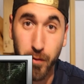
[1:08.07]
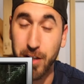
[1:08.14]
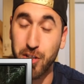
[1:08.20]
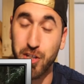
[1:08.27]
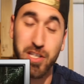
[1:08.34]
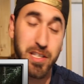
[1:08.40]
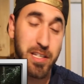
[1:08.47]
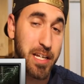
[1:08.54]
It's
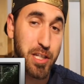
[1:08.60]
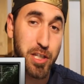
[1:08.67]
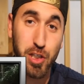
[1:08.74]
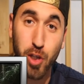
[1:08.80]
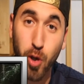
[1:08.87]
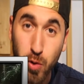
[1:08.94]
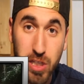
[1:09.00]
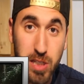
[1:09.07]

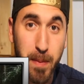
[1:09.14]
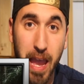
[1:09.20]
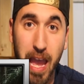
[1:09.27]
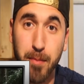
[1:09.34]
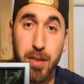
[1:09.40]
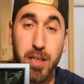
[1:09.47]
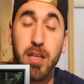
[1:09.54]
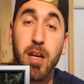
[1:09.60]
so
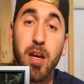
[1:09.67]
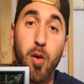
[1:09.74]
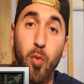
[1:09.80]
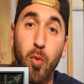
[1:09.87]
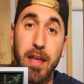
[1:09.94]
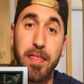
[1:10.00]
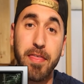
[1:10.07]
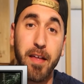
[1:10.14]
spammy
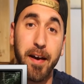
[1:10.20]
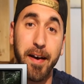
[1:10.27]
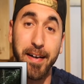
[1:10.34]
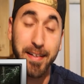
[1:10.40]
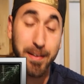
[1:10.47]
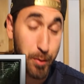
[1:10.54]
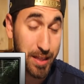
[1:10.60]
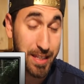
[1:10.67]
with
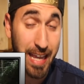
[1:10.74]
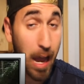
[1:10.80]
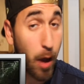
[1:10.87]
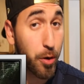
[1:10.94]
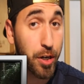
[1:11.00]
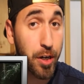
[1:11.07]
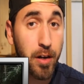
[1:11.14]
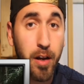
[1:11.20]

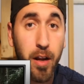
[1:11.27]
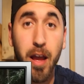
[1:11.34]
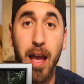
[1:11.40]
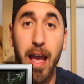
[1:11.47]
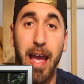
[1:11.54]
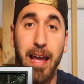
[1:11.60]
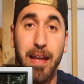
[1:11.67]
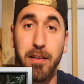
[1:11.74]
counter,
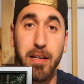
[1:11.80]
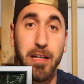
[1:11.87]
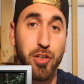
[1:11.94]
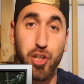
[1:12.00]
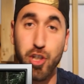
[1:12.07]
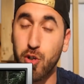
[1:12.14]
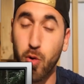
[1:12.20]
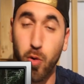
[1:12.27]
and it
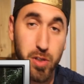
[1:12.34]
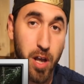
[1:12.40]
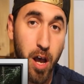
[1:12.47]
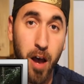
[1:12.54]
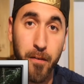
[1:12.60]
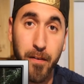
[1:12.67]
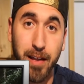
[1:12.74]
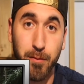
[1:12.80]
just goes
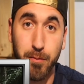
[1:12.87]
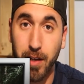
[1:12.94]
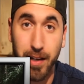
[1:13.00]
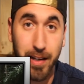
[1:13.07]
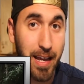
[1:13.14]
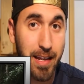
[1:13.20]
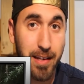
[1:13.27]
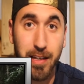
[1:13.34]
off, and
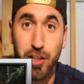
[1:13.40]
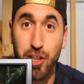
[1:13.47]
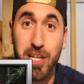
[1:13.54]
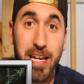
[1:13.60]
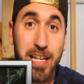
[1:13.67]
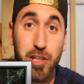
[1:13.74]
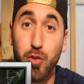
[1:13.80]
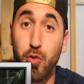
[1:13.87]
again, it just
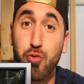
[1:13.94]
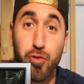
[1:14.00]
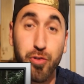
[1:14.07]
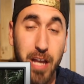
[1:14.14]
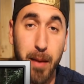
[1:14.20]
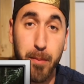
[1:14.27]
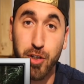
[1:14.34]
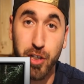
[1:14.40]
hits neutral
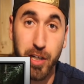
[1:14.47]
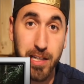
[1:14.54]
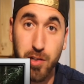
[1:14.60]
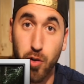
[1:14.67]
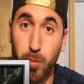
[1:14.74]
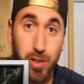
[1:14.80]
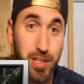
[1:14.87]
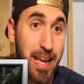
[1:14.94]
damage against
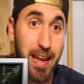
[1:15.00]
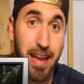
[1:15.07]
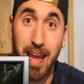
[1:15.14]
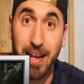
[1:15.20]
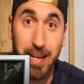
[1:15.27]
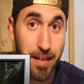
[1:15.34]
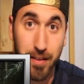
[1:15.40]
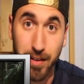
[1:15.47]
almost
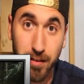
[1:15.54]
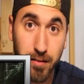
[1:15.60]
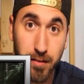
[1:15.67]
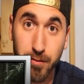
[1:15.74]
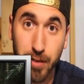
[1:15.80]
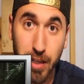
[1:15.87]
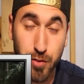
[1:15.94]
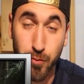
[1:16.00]
anything
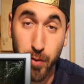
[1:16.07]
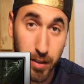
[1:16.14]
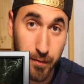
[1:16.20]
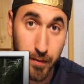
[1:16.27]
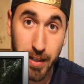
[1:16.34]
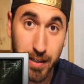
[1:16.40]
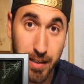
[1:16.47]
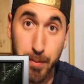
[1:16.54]
that's
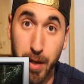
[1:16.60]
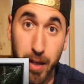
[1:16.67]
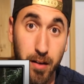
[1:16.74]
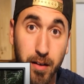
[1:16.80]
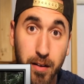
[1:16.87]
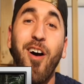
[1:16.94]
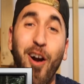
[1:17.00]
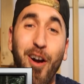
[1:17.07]
relevant in the
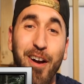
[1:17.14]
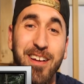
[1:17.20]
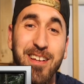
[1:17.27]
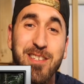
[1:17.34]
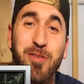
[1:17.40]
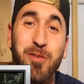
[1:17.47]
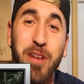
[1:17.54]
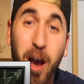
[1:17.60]
meta. Alright,
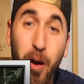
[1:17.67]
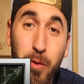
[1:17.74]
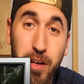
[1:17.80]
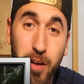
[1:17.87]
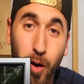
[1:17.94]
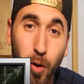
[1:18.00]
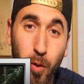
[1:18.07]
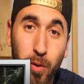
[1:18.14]
so now we
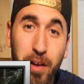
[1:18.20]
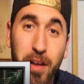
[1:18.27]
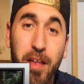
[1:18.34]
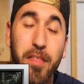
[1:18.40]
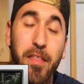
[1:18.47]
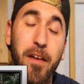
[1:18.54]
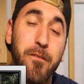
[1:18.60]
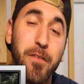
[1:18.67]
know
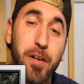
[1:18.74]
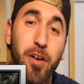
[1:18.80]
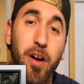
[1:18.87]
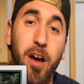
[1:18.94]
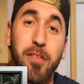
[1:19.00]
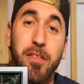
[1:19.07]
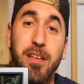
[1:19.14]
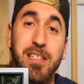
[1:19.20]
that
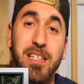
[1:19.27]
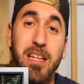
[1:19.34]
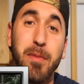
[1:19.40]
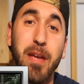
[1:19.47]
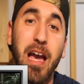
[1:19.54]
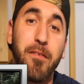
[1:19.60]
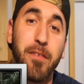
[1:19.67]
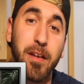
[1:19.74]
Vigoroth is going to be
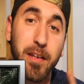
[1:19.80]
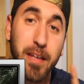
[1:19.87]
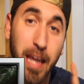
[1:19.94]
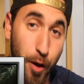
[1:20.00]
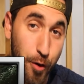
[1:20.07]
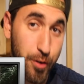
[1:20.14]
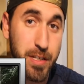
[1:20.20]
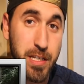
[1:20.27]
having
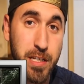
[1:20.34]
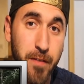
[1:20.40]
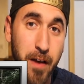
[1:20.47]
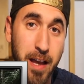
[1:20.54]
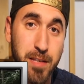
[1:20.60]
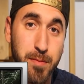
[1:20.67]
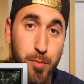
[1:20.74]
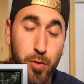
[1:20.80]
counter as his
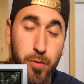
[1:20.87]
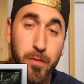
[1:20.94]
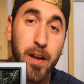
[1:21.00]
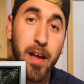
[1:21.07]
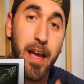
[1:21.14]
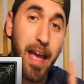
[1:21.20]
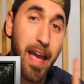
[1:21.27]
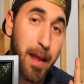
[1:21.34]
fast move,
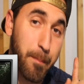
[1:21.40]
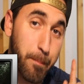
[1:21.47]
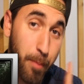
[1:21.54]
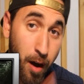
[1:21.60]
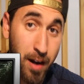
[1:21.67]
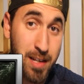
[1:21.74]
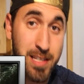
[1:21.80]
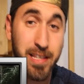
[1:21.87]
and
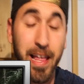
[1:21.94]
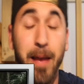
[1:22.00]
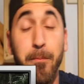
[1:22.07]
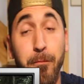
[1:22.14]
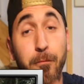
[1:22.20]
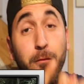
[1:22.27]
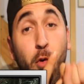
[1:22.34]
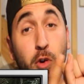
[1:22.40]
Body Slam
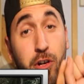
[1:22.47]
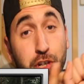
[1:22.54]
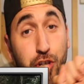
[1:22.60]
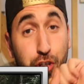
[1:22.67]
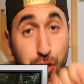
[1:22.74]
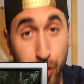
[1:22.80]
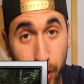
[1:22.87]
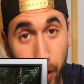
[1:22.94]
for
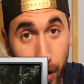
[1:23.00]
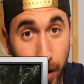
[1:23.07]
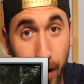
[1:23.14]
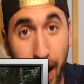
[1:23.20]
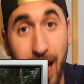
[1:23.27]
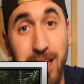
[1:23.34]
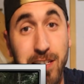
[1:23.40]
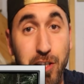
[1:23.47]
sure
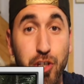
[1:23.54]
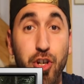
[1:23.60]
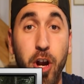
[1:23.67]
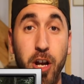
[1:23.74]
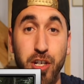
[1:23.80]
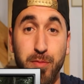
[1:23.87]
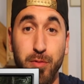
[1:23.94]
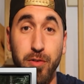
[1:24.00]
as his
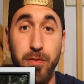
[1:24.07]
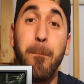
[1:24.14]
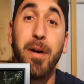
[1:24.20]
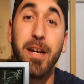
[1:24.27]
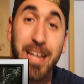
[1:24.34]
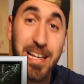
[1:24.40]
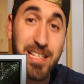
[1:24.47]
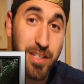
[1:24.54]
charge move. But
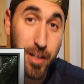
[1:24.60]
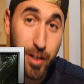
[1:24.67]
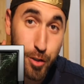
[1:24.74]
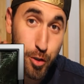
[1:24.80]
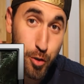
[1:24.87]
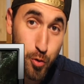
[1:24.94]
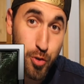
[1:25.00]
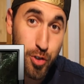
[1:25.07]
he has another
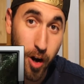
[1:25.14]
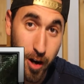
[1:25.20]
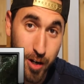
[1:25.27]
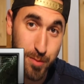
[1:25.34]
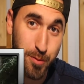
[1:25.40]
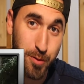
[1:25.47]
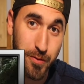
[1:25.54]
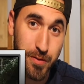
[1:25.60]
two
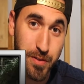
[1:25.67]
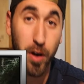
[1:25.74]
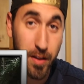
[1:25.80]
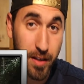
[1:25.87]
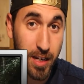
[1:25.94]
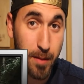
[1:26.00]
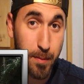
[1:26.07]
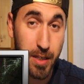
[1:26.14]
charge moves. What are they
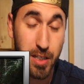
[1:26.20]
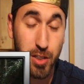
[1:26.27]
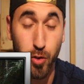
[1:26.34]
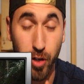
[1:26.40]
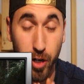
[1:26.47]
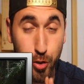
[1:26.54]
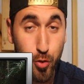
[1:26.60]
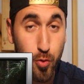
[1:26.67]
going to be?
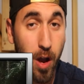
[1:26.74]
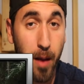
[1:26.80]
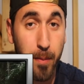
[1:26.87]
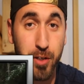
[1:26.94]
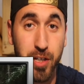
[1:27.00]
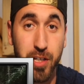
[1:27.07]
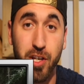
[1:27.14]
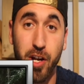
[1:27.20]
So our two
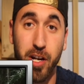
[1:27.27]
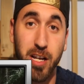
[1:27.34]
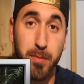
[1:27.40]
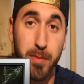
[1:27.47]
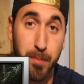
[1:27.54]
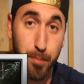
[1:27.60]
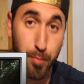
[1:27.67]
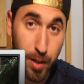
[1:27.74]
options are going to
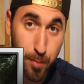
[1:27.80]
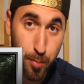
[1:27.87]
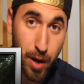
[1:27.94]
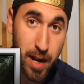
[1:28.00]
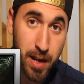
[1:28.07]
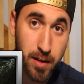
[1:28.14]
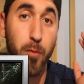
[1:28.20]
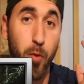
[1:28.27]
be Brick
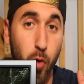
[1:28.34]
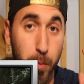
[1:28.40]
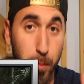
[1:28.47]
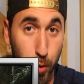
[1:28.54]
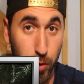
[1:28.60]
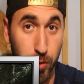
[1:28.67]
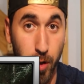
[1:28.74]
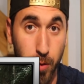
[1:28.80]
Break or
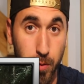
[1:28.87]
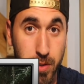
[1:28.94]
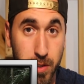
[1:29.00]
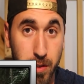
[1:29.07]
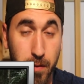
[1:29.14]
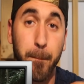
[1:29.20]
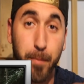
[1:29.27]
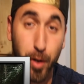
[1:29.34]
Bulldoze.
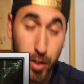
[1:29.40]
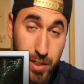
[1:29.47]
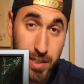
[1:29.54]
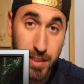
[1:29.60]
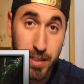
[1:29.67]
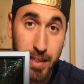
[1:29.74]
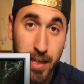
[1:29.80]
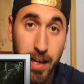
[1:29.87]

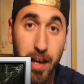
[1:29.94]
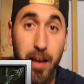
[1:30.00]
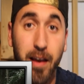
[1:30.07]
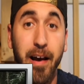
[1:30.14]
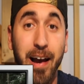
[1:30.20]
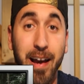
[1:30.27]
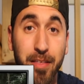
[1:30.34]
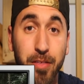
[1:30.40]
Personally,
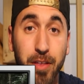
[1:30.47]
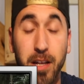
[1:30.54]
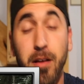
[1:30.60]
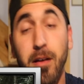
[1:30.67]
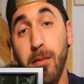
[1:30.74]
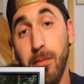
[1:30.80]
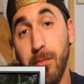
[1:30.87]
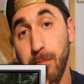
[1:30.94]
I think
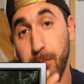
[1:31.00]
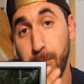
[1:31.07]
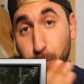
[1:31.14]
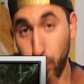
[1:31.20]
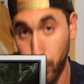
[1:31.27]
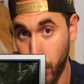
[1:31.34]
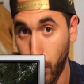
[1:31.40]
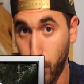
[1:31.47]

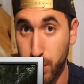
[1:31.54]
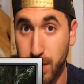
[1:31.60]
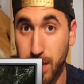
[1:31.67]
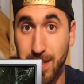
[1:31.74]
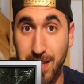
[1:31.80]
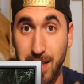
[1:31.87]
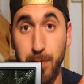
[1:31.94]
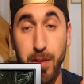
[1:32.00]
Bulldoze
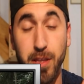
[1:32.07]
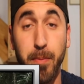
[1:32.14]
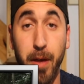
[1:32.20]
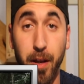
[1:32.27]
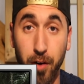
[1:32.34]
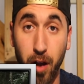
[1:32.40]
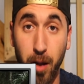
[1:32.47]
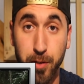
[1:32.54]
is going to be the
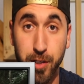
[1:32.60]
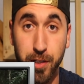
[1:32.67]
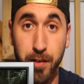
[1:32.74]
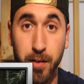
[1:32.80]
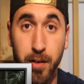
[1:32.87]
better option.